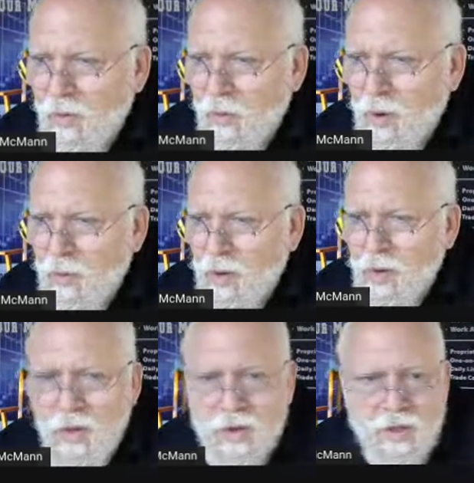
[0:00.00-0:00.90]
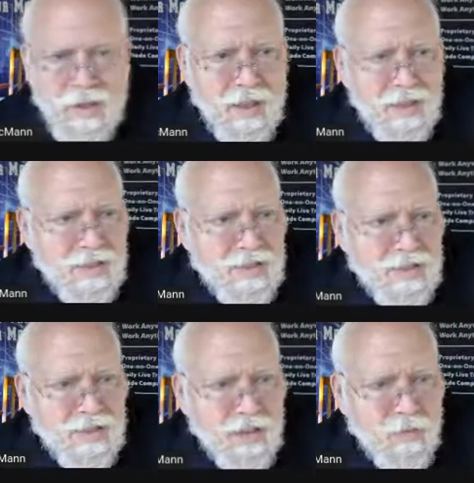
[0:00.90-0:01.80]
When we look at
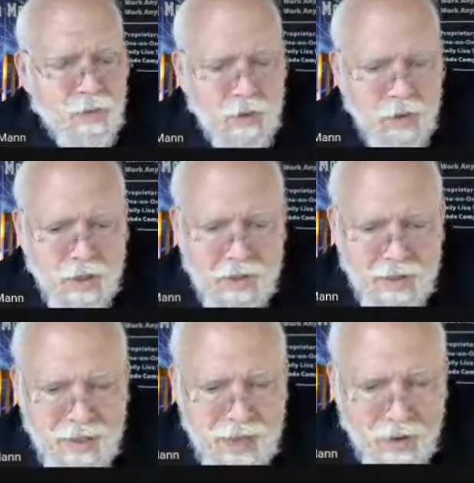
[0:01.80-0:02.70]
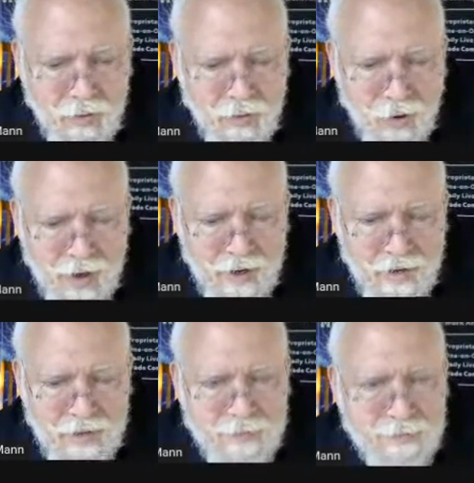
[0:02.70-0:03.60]
this, if we look at the downtrend,